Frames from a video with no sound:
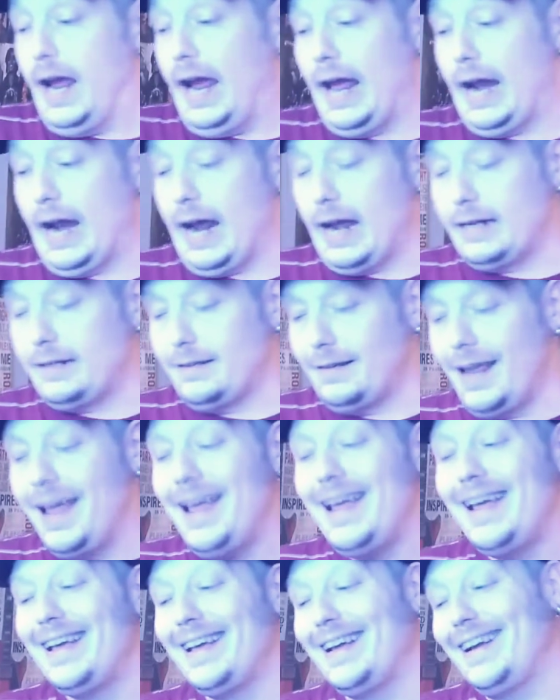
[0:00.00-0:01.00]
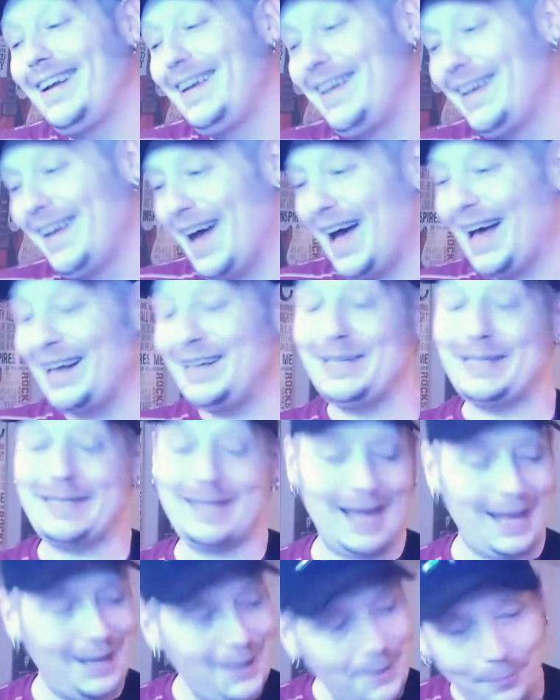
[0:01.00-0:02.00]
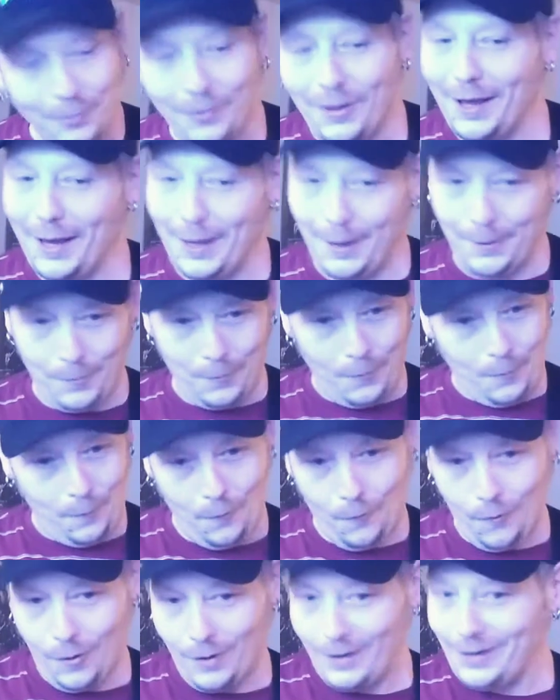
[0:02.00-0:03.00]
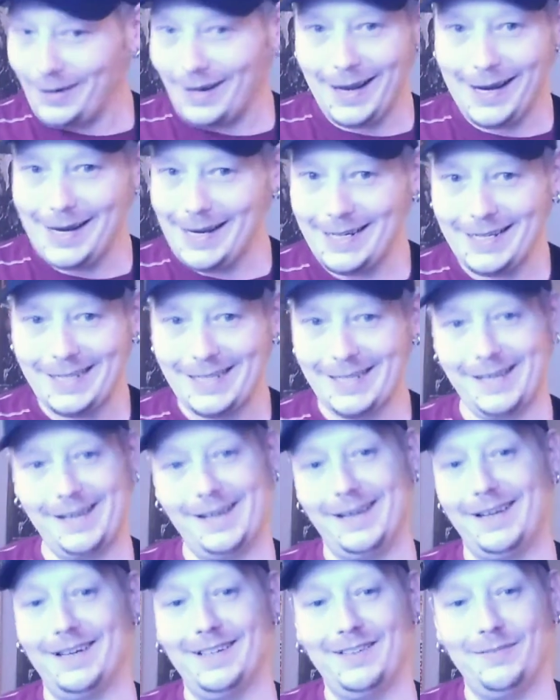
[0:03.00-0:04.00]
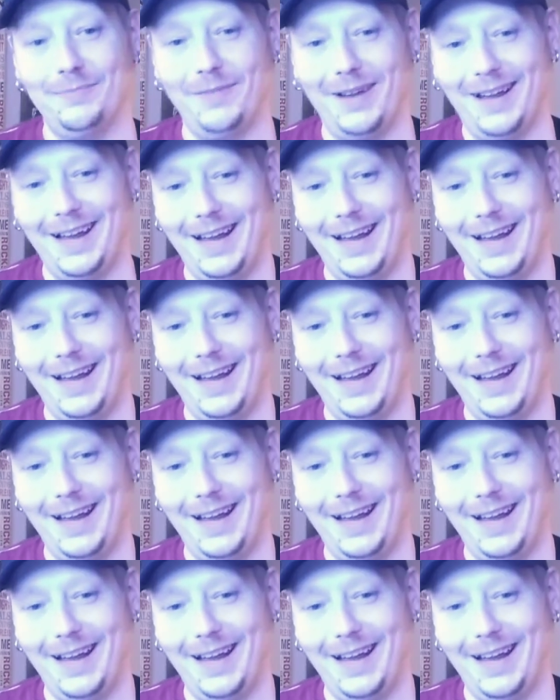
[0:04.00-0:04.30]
And I decided to play it one last time.